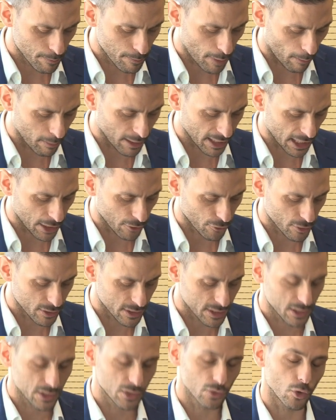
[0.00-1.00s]
public
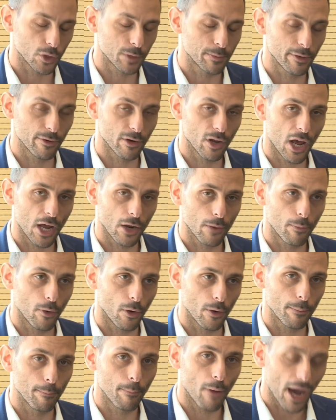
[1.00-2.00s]
interest sought to be relied
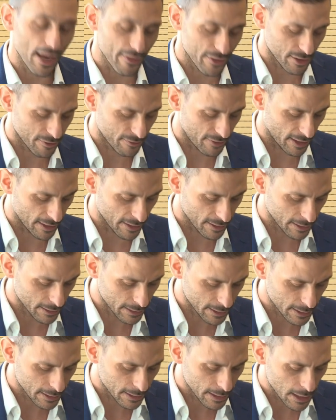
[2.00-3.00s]
upon by the
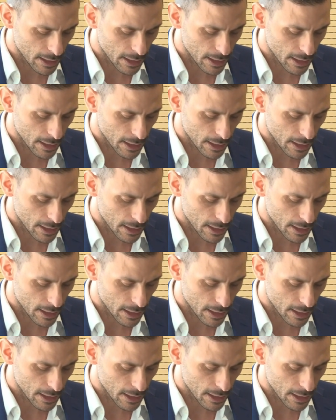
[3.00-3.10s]
defendant,